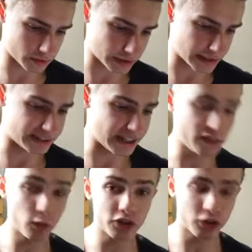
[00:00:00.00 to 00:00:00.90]

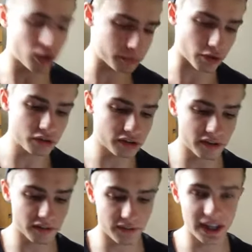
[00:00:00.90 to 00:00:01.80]
it also comes
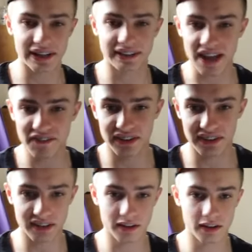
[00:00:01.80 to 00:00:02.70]
under the
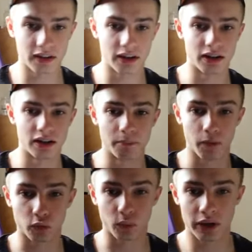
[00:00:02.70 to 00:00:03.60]
deficit
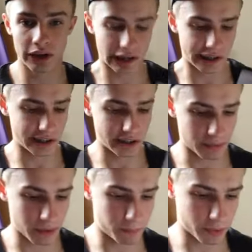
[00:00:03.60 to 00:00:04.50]
model.
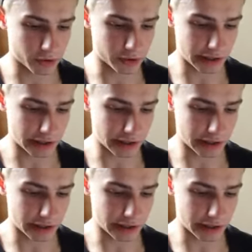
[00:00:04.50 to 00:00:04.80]
But